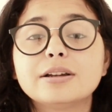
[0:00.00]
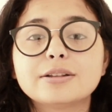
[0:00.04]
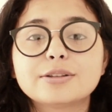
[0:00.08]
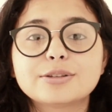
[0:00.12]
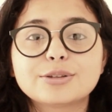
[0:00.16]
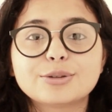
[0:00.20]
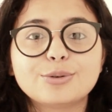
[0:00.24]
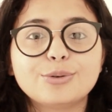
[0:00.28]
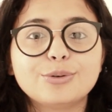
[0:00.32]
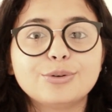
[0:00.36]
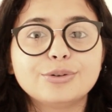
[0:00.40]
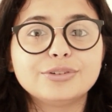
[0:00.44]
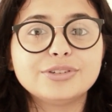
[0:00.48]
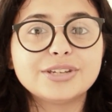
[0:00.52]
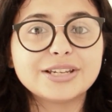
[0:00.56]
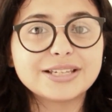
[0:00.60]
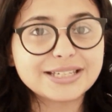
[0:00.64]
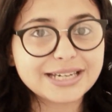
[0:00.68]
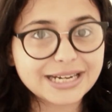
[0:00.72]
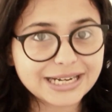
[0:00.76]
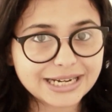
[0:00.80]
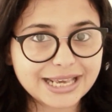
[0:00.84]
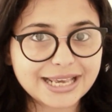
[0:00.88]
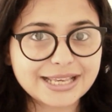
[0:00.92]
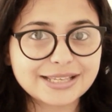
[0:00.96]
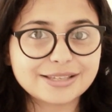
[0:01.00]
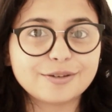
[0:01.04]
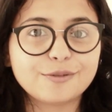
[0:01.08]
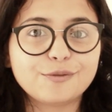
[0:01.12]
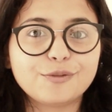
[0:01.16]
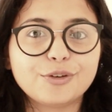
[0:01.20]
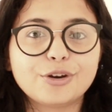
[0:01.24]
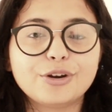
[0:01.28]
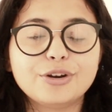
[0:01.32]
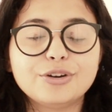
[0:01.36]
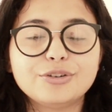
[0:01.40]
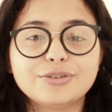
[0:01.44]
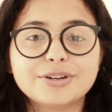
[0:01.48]
So just in case
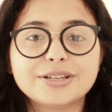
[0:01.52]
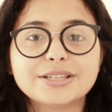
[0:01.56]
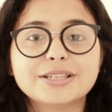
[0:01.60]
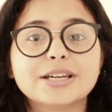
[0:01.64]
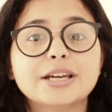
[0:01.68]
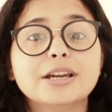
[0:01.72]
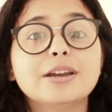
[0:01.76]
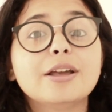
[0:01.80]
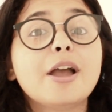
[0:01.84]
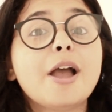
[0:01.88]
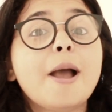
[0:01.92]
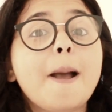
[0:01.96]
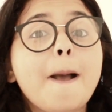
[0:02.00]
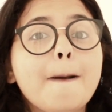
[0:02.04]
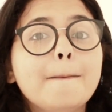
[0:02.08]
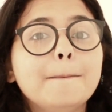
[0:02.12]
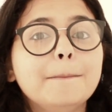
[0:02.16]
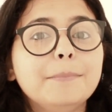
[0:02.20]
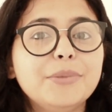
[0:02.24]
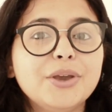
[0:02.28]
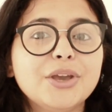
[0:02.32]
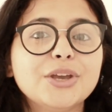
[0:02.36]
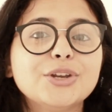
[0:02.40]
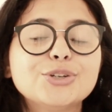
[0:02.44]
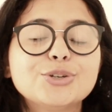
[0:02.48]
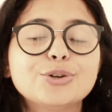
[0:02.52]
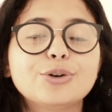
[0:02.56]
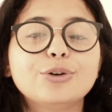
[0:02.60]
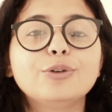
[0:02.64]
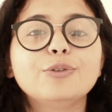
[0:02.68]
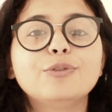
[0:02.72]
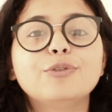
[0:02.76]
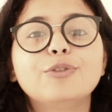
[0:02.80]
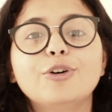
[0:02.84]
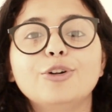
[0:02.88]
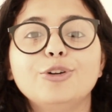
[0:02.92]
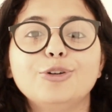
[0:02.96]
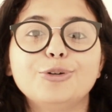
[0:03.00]
if you're interested, make sure
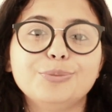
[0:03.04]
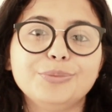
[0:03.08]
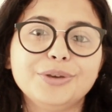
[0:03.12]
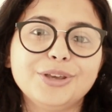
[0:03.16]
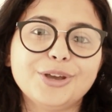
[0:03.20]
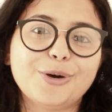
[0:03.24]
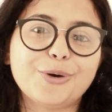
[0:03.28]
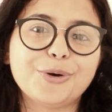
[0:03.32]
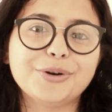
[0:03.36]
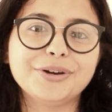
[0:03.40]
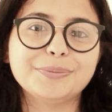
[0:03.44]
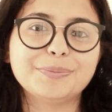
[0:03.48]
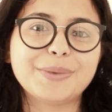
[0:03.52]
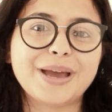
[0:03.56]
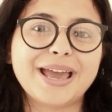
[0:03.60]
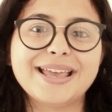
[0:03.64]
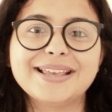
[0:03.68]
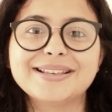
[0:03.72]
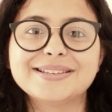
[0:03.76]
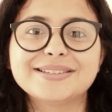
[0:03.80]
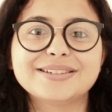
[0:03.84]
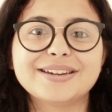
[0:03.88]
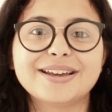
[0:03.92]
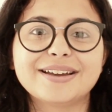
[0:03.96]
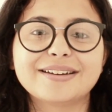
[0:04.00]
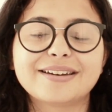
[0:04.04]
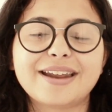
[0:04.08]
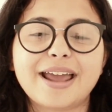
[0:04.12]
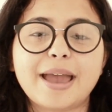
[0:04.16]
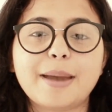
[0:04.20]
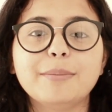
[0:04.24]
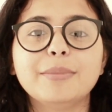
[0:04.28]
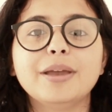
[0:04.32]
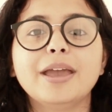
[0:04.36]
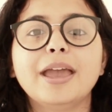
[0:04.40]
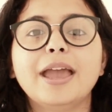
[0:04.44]
to follow me on my Instagram